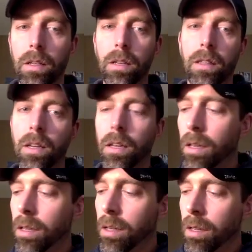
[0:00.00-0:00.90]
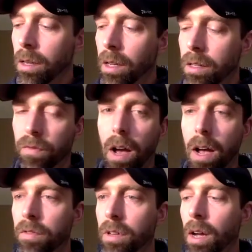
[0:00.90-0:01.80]
you think it's
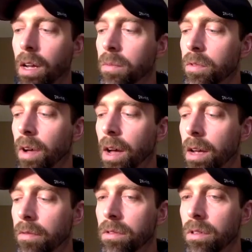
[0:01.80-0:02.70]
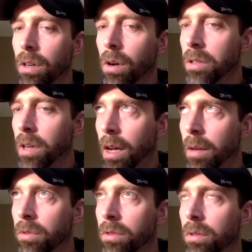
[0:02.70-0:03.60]
5 times 5 0
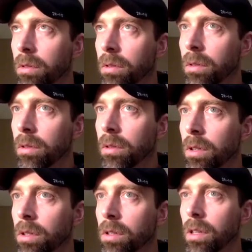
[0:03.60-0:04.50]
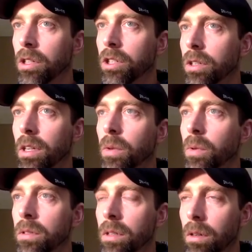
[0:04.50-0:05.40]
times. So that should
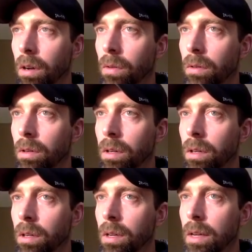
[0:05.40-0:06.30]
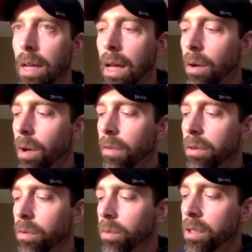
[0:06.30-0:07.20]
equal 0.
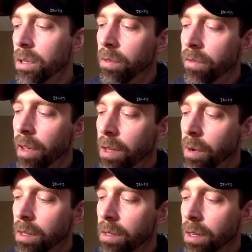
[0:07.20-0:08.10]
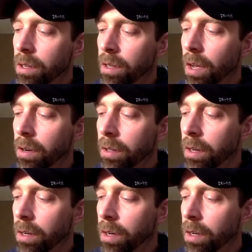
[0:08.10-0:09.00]
However, when you evaluate this on your
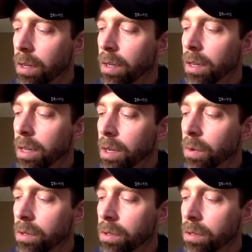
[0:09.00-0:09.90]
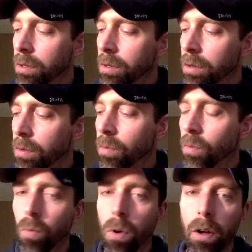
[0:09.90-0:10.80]
calculator, it equals
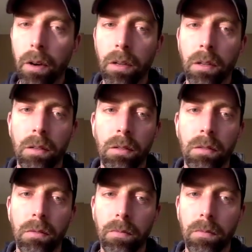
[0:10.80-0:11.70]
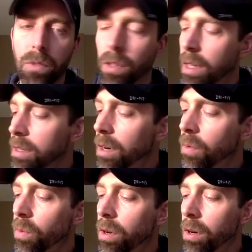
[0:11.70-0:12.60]
1. So that's kind
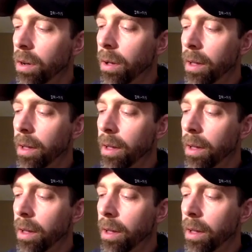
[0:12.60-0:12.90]
of weird.